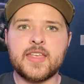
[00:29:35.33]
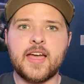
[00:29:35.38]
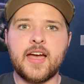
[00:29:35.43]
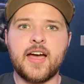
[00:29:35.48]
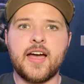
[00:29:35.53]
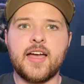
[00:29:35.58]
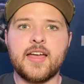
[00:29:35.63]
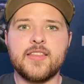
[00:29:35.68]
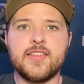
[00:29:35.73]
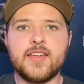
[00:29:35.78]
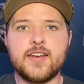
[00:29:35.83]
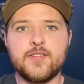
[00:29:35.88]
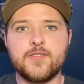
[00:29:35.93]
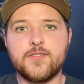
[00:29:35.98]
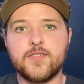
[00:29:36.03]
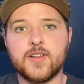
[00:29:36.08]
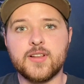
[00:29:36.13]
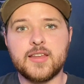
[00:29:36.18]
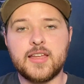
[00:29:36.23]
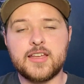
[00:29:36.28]
Uh, and then if
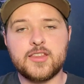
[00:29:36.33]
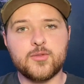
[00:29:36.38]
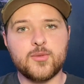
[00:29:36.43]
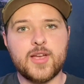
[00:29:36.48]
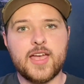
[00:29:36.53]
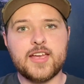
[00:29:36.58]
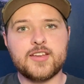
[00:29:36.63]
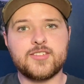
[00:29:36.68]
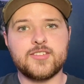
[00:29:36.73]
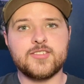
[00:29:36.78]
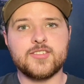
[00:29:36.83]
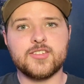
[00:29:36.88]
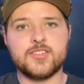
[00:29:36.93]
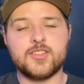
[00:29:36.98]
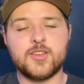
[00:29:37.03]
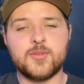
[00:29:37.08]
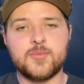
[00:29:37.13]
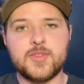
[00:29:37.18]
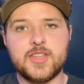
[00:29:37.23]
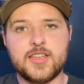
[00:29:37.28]
full-length reactions are
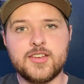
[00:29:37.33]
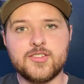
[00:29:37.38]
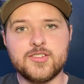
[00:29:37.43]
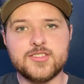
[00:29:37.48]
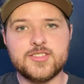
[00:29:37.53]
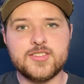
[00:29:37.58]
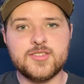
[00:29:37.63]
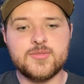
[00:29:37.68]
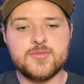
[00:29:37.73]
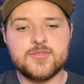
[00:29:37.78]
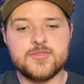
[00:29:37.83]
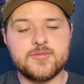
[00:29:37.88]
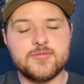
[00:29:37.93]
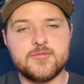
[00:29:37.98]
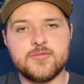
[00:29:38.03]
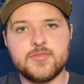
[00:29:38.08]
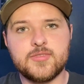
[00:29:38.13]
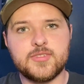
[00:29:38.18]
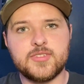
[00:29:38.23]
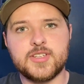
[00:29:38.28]
something that interests you,
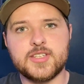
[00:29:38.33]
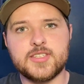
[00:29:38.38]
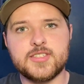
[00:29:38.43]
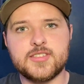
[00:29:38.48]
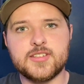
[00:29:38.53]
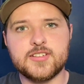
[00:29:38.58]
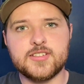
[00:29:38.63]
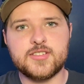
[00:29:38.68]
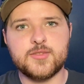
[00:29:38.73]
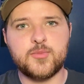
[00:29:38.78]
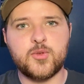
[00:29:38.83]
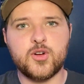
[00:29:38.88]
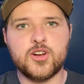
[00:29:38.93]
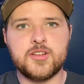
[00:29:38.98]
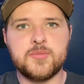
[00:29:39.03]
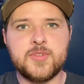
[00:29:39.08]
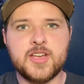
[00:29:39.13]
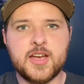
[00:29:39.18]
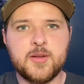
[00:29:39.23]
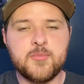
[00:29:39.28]
consider
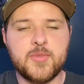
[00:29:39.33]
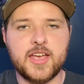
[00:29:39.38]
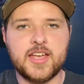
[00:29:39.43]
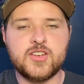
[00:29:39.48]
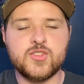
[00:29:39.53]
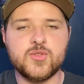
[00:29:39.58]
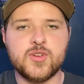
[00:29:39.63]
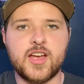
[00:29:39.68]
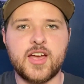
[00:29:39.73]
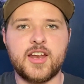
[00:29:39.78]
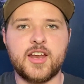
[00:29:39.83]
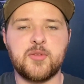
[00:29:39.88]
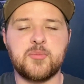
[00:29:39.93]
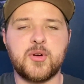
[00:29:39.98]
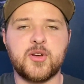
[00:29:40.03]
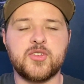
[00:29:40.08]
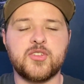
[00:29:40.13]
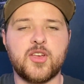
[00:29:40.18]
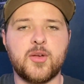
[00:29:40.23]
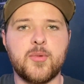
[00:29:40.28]
supporting me on Patreon. I
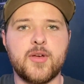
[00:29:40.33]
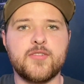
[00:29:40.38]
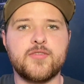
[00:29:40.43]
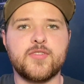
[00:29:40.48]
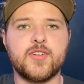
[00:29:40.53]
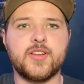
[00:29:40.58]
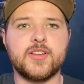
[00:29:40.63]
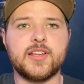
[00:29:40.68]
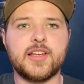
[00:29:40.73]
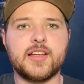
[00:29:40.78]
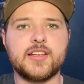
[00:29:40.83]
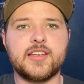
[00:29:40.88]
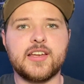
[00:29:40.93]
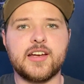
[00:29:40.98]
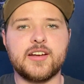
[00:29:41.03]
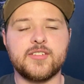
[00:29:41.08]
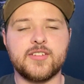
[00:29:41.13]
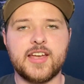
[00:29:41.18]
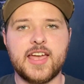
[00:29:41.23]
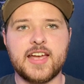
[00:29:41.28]
post all my full
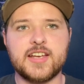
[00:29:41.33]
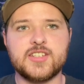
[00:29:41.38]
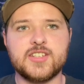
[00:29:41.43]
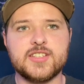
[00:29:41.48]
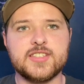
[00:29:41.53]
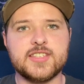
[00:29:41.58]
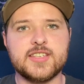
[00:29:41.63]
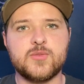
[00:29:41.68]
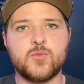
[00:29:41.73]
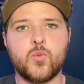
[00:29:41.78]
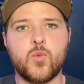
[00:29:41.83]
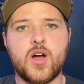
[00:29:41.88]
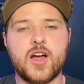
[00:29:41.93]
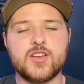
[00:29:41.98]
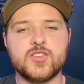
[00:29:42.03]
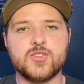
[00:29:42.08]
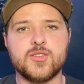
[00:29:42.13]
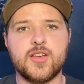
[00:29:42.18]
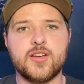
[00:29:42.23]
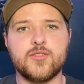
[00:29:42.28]
uncut reactions in
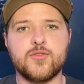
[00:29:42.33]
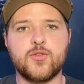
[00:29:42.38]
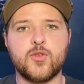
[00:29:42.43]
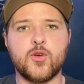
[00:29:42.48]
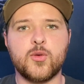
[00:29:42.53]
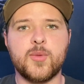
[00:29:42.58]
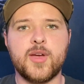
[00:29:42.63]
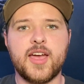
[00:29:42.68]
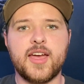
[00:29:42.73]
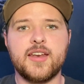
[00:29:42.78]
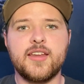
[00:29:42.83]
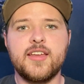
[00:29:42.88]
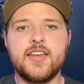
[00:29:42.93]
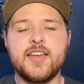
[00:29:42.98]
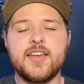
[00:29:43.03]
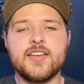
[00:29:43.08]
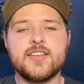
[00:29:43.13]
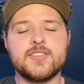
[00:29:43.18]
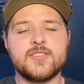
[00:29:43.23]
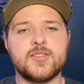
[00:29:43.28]
watch-along format,
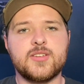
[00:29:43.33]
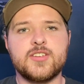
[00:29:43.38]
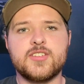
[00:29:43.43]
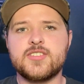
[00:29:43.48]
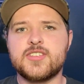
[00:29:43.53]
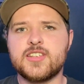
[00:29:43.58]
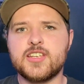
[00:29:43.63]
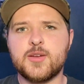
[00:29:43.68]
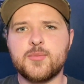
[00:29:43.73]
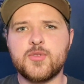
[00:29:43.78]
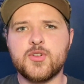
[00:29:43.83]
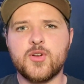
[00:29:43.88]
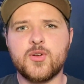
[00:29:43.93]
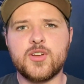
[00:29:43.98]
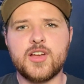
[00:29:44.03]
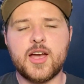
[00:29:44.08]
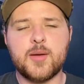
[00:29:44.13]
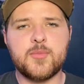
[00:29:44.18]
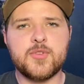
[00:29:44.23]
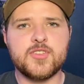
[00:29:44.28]
so you just sync up your own
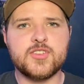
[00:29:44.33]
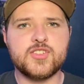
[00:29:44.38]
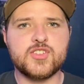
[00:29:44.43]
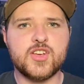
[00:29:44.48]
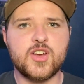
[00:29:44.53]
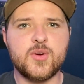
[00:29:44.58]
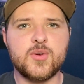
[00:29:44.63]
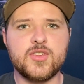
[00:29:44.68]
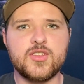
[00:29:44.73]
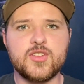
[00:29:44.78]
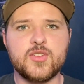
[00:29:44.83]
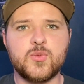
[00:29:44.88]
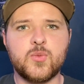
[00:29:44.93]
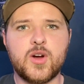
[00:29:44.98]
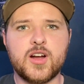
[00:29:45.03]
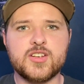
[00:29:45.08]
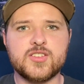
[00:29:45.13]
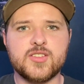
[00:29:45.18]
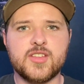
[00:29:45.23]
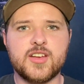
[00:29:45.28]
copy of the show and you can
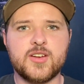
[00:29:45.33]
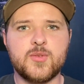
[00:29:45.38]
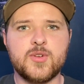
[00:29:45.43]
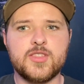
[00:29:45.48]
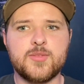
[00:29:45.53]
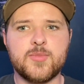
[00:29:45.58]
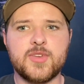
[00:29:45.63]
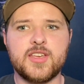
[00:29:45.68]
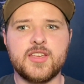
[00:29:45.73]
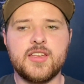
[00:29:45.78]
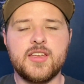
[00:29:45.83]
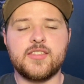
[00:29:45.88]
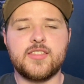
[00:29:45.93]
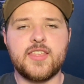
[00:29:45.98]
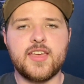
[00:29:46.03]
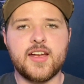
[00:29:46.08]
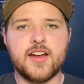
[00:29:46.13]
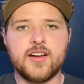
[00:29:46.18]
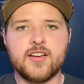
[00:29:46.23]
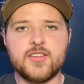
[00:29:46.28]
watch along with me.
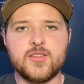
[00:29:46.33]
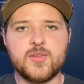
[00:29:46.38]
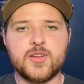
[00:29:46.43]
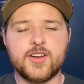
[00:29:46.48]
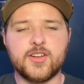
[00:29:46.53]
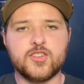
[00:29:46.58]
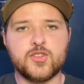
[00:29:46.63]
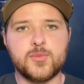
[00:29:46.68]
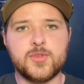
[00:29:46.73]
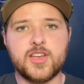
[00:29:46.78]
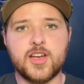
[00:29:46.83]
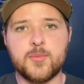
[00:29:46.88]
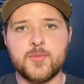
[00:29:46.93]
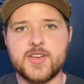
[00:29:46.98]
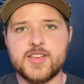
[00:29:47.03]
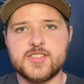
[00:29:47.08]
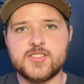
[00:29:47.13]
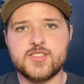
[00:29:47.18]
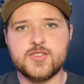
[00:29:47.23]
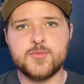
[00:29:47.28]
There, you can also become
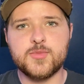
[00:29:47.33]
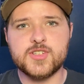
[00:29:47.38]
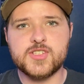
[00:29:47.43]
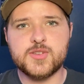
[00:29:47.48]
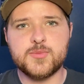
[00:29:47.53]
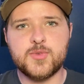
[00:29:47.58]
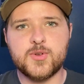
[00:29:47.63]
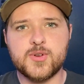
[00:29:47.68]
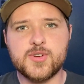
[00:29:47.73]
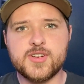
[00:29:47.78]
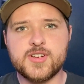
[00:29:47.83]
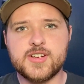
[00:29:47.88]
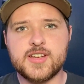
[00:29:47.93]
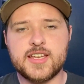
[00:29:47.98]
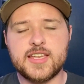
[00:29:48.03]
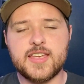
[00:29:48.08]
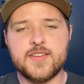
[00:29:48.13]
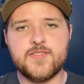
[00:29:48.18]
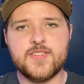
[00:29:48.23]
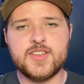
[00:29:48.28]
a super supporter
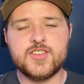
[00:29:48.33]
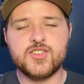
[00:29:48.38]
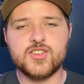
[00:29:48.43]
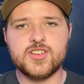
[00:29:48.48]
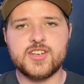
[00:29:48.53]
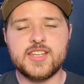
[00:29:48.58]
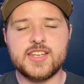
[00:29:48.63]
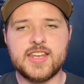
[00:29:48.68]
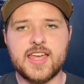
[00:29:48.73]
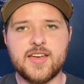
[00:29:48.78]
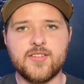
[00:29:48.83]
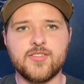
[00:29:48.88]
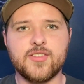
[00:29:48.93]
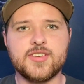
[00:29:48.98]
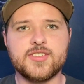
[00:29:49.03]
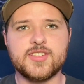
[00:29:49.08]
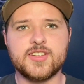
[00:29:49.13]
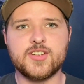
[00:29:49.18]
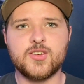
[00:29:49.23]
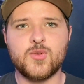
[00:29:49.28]
and get featured in every
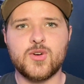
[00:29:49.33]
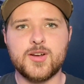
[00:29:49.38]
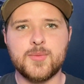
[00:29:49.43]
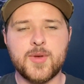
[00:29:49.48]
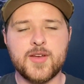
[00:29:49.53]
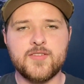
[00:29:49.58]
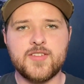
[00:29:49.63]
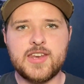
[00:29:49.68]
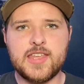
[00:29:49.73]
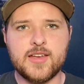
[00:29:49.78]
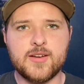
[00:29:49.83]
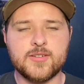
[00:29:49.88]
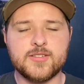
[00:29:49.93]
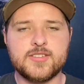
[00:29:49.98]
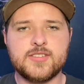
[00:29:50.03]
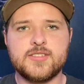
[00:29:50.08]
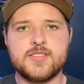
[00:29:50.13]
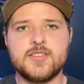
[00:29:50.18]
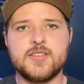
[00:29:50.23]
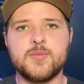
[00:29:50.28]
single one of my
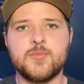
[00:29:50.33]
videos.